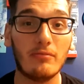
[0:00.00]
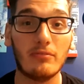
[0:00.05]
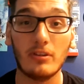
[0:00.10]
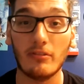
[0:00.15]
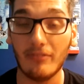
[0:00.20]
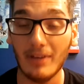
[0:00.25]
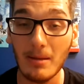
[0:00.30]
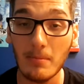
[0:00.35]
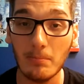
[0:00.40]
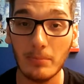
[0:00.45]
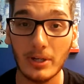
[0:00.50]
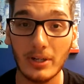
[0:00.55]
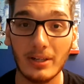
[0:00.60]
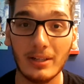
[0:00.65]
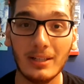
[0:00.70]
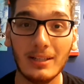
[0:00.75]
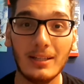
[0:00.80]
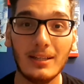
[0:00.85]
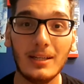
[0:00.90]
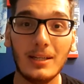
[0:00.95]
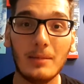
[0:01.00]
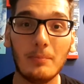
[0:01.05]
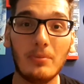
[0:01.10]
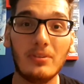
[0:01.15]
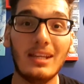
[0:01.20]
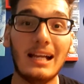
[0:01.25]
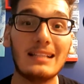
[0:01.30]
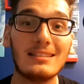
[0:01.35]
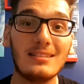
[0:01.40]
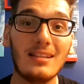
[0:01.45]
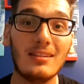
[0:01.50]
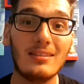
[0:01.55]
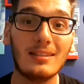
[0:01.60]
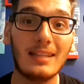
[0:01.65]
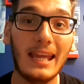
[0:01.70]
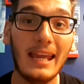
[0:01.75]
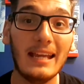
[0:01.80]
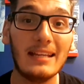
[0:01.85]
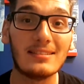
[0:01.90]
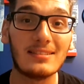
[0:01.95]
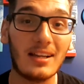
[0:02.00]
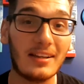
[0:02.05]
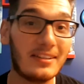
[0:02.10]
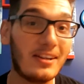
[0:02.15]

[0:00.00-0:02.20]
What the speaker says: of November, but that's not the case.